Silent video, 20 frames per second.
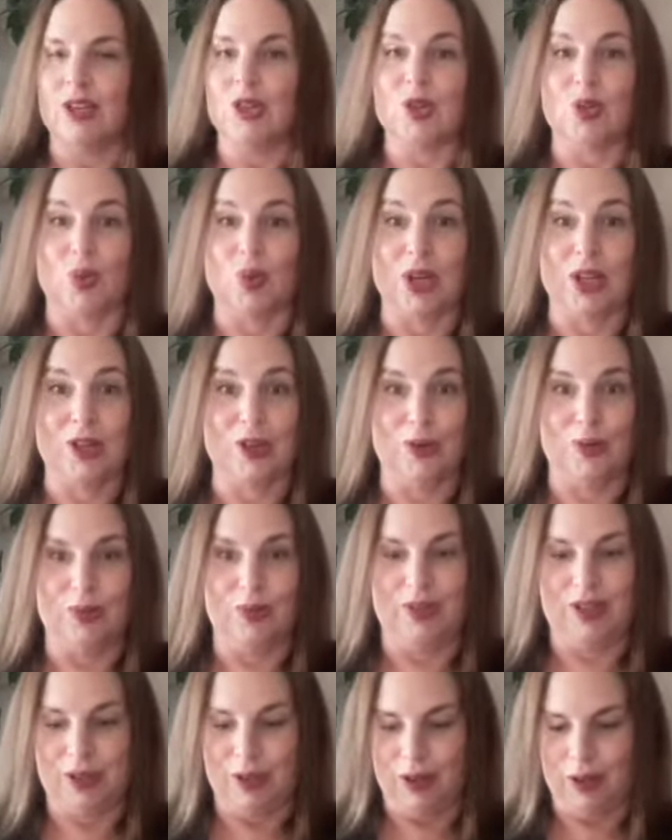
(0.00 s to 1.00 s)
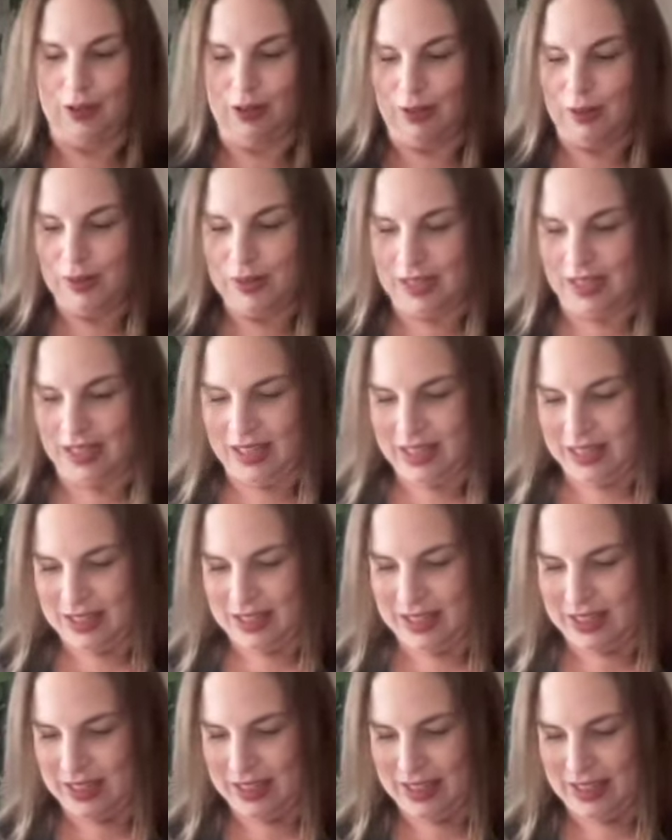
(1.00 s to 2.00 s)
so I don't lose
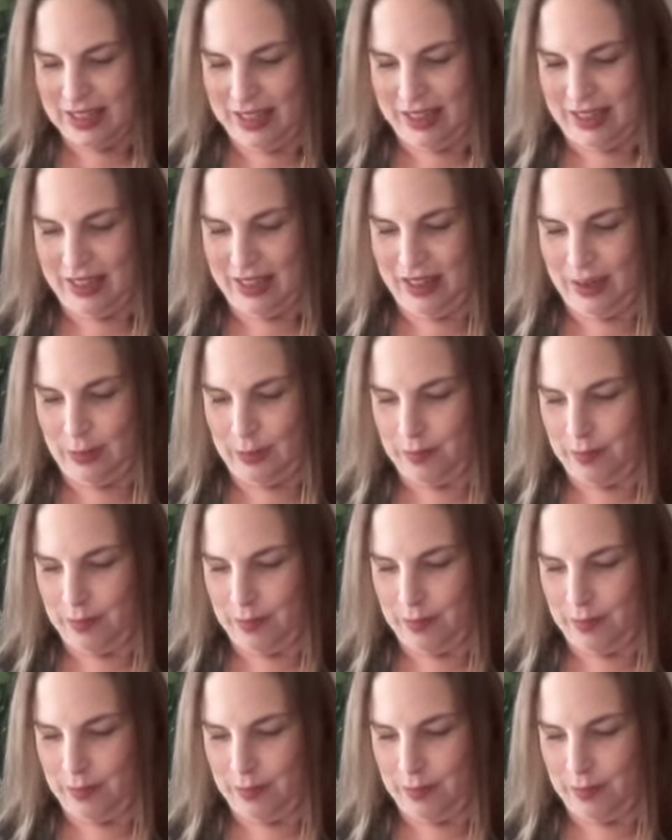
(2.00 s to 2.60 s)
it in here.